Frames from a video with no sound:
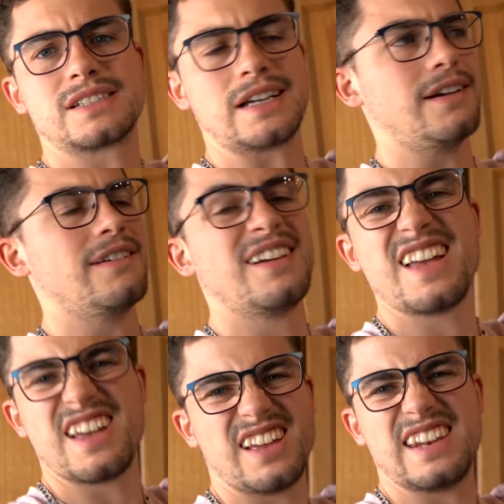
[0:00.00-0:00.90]
so
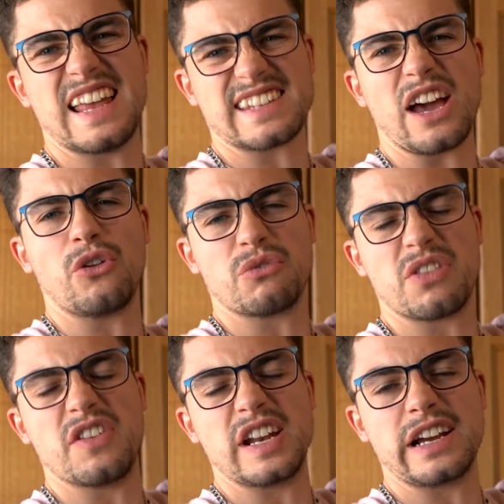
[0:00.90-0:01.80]
let's get on with
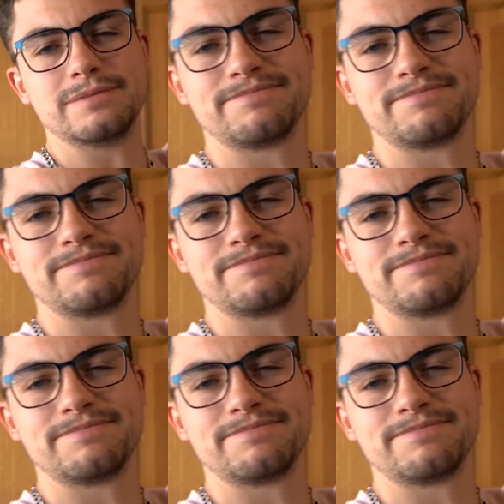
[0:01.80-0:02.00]
the video.